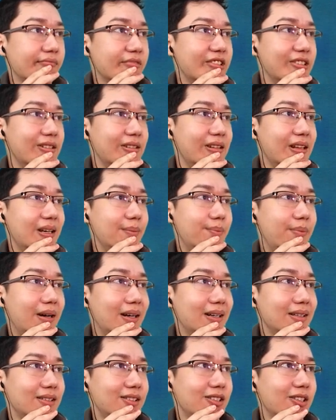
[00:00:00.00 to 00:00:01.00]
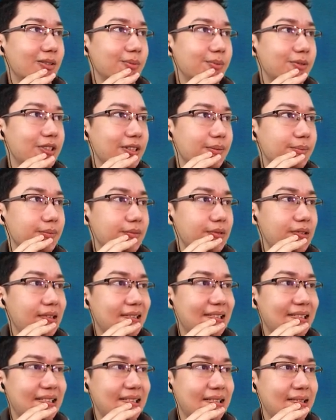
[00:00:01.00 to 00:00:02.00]
So they buy sculpture.
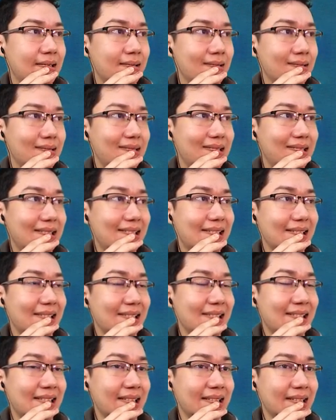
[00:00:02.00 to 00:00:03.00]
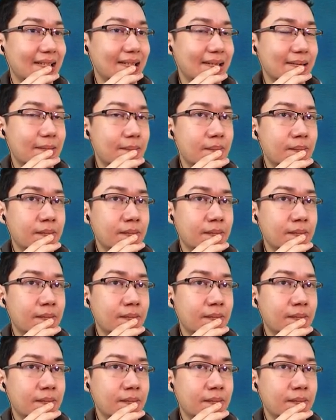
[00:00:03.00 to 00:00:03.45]
They're a distant city.